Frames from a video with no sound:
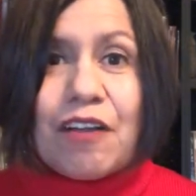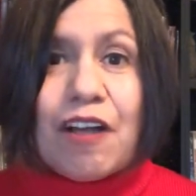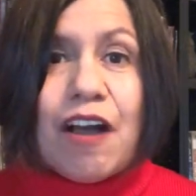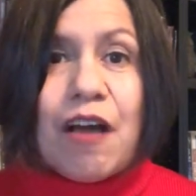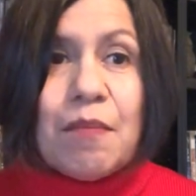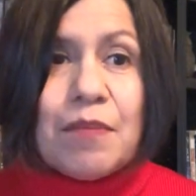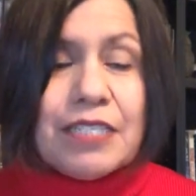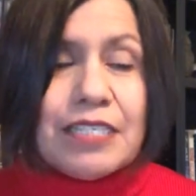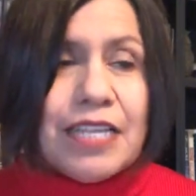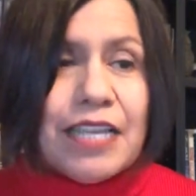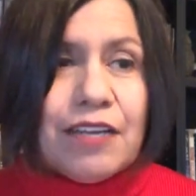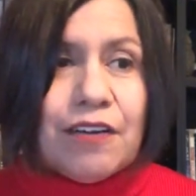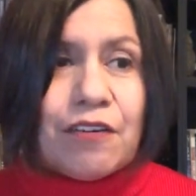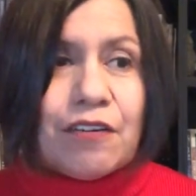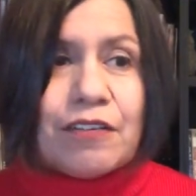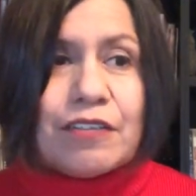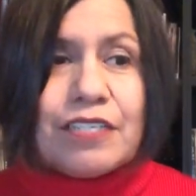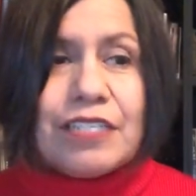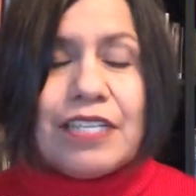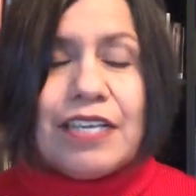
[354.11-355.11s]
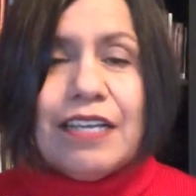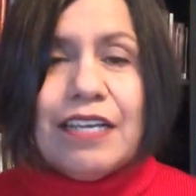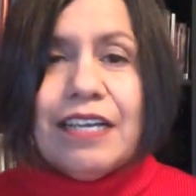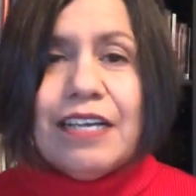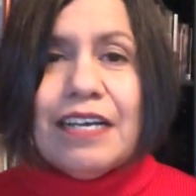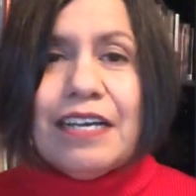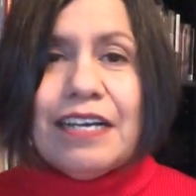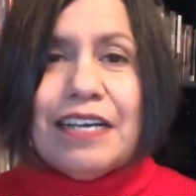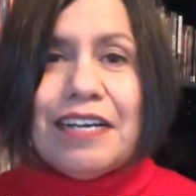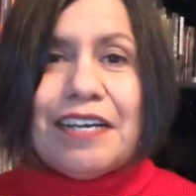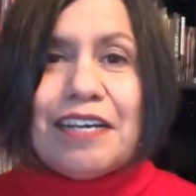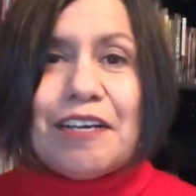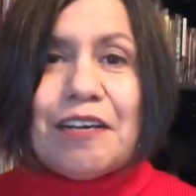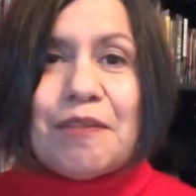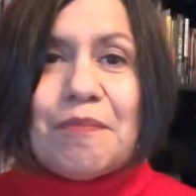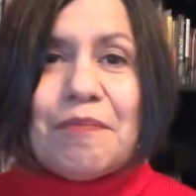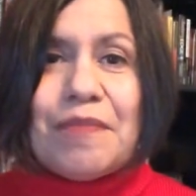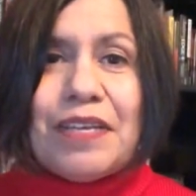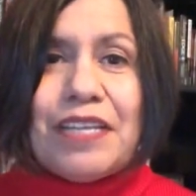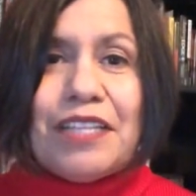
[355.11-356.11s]
commentators
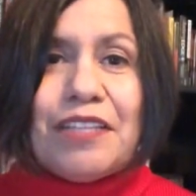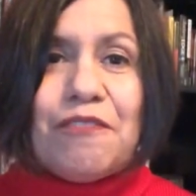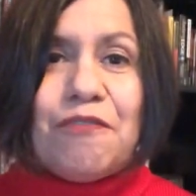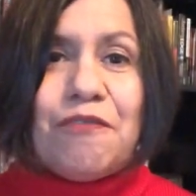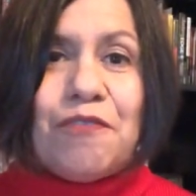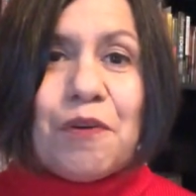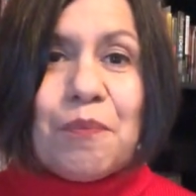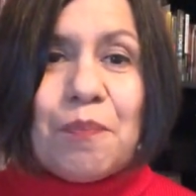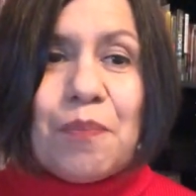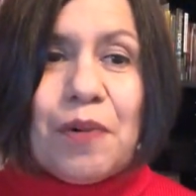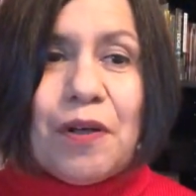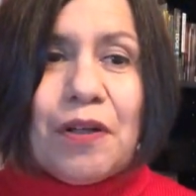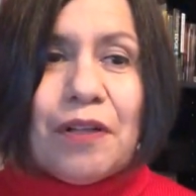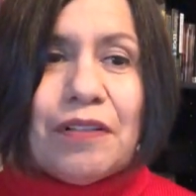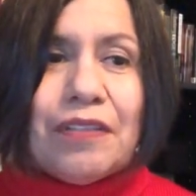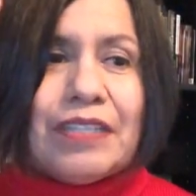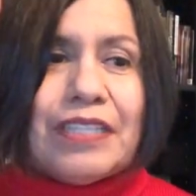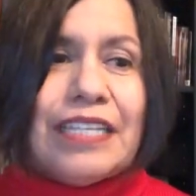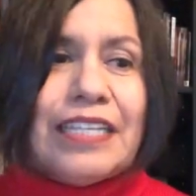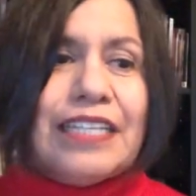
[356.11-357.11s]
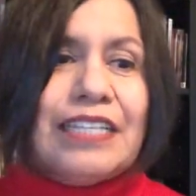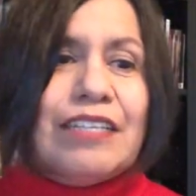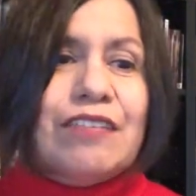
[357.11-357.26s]
in the football league.